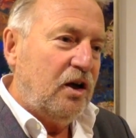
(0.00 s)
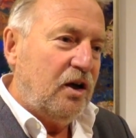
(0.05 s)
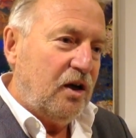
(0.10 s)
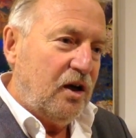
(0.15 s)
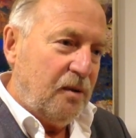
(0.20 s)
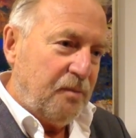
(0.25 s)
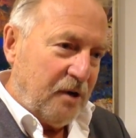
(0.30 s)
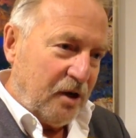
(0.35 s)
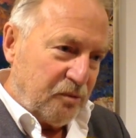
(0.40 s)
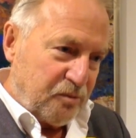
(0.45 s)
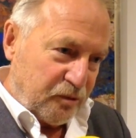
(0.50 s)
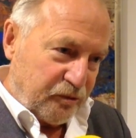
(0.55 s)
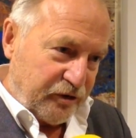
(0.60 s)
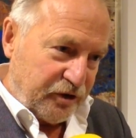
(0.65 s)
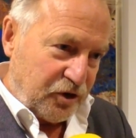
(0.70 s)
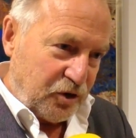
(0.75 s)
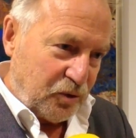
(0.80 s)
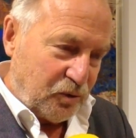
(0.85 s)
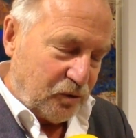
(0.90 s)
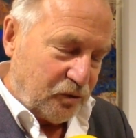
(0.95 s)
about
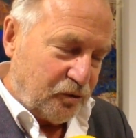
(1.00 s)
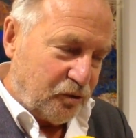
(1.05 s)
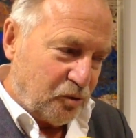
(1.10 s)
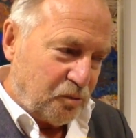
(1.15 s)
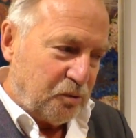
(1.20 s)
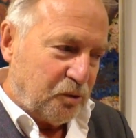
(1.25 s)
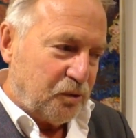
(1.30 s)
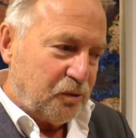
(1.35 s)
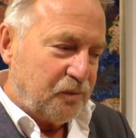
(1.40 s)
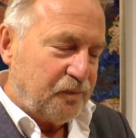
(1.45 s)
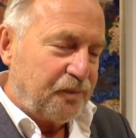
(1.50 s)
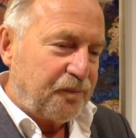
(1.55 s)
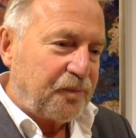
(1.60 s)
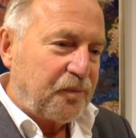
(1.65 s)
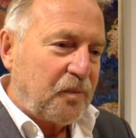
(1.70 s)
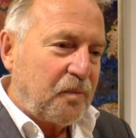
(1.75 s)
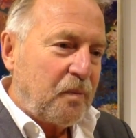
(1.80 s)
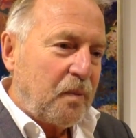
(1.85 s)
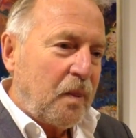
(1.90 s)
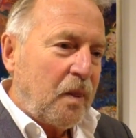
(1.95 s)
professional football,
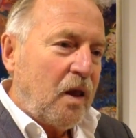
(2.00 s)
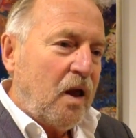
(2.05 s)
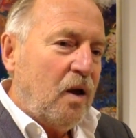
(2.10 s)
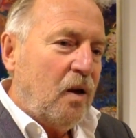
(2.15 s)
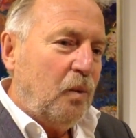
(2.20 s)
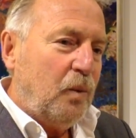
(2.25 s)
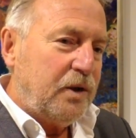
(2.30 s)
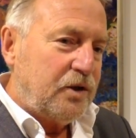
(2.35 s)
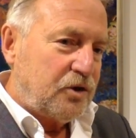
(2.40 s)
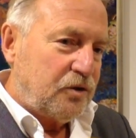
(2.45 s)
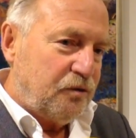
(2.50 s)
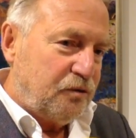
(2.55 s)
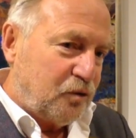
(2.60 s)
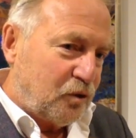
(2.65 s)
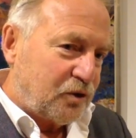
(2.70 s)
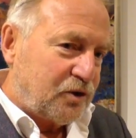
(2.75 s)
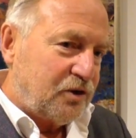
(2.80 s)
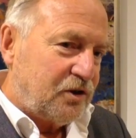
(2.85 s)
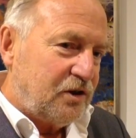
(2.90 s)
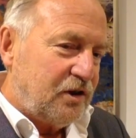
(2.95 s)
which
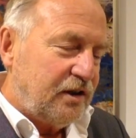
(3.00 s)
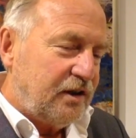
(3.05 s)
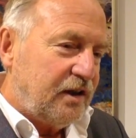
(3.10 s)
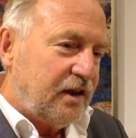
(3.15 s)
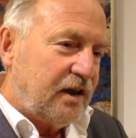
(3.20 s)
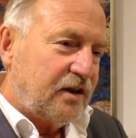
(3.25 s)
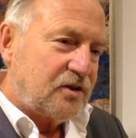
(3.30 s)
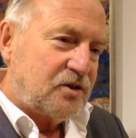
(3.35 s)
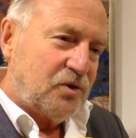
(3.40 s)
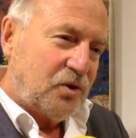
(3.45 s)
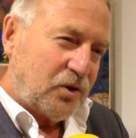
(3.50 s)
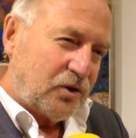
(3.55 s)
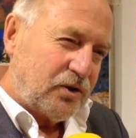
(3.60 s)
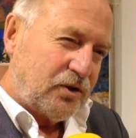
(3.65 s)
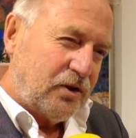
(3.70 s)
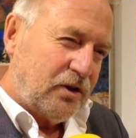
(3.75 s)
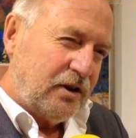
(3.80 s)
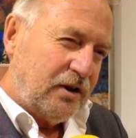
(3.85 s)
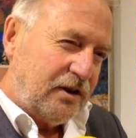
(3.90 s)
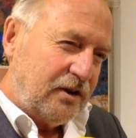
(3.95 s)
unfortunately has not
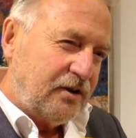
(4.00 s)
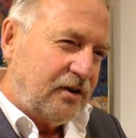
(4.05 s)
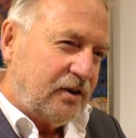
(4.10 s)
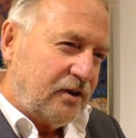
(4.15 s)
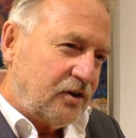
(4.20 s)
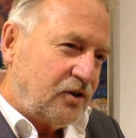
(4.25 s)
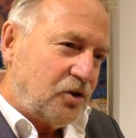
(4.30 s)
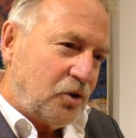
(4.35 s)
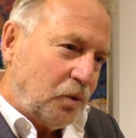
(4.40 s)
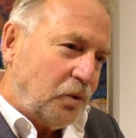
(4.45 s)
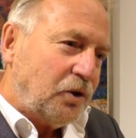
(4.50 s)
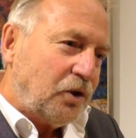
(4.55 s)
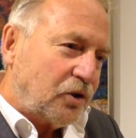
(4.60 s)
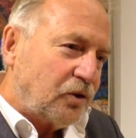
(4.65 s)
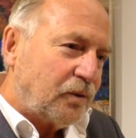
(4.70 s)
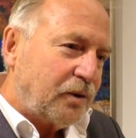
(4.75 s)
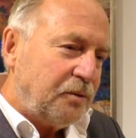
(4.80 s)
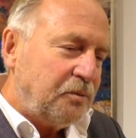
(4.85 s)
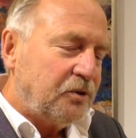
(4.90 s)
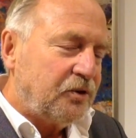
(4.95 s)
led to an
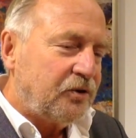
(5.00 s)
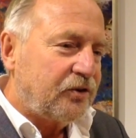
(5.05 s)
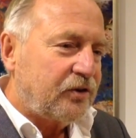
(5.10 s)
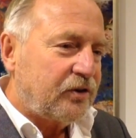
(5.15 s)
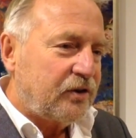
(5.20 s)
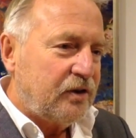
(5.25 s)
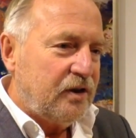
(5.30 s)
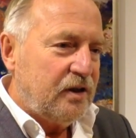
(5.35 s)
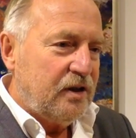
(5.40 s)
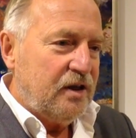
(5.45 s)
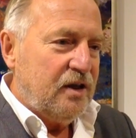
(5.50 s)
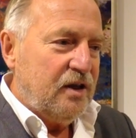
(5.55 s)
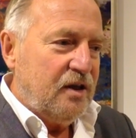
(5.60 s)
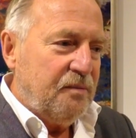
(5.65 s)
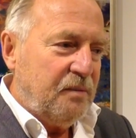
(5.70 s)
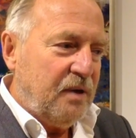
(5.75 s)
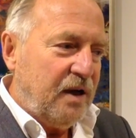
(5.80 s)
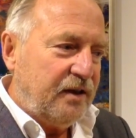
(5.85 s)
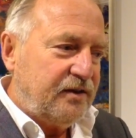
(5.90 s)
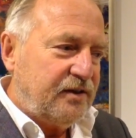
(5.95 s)
agreement.
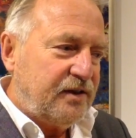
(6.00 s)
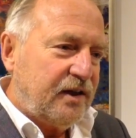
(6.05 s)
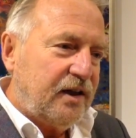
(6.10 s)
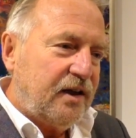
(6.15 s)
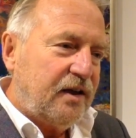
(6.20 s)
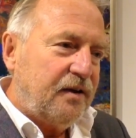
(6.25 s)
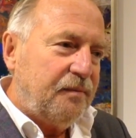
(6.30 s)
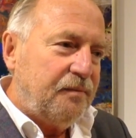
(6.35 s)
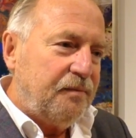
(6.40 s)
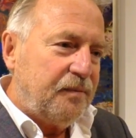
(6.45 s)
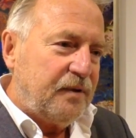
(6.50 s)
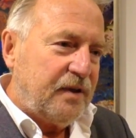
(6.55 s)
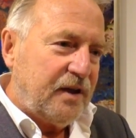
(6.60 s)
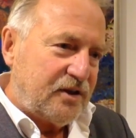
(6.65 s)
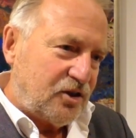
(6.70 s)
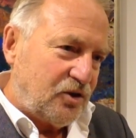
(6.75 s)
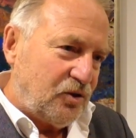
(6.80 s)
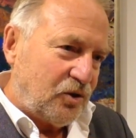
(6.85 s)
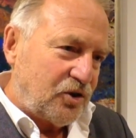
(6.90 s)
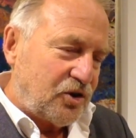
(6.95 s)
But
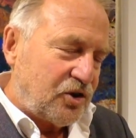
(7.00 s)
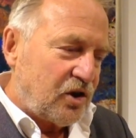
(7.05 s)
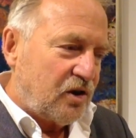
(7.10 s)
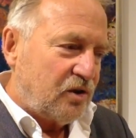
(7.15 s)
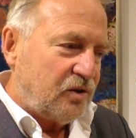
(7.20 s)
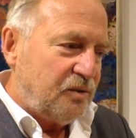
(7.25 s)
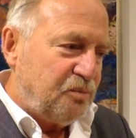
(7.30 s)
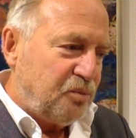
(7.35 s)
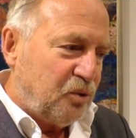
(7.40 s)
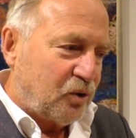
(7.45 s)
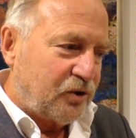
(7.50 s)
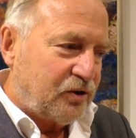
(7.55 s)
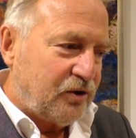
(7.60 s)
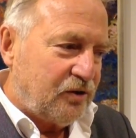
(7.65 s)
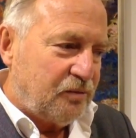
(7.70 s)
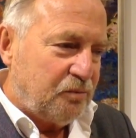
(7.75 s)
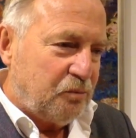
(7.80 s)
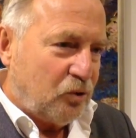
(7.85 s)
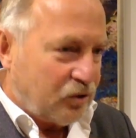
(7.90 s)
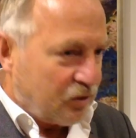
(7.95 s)
that's not so
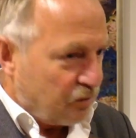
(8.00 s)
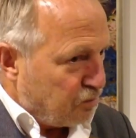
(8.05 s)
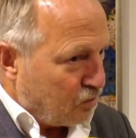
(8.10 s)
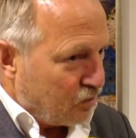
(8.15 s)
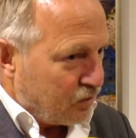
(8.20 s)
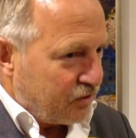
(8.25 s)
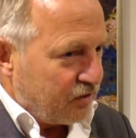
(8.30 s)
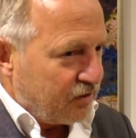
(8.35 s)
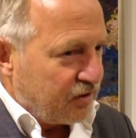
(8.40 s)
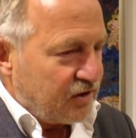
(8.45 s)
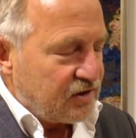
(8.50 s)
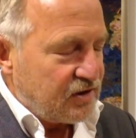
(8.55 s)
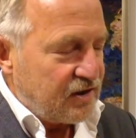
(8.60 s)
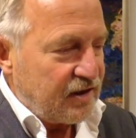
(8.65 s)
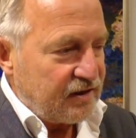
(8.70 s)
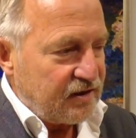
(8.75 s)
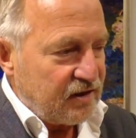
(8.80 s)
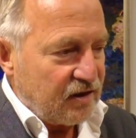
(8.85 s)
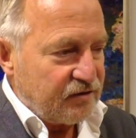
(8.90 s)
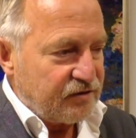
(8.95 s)
important. More important is
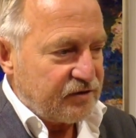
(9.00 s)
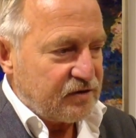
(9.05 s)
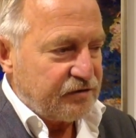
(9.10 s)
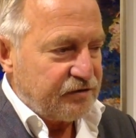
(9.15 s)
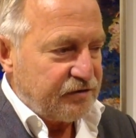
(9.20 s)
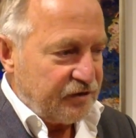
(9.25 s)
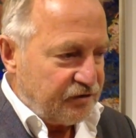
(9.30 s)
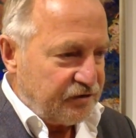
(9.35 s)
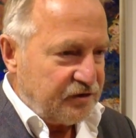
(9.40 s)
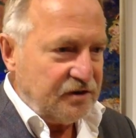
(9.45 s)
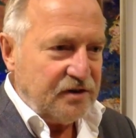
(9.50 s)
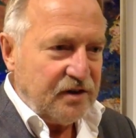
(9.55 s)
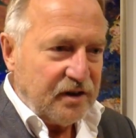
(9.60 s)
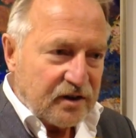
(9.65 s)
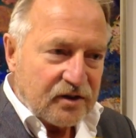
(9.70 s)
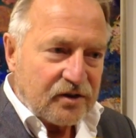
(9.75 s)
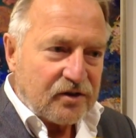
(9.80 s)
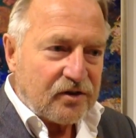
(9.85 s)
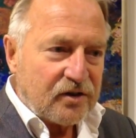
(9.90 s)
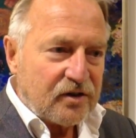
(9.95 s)
that after 15
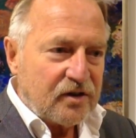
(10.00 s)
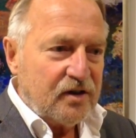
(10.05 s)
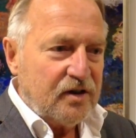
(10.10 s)
years,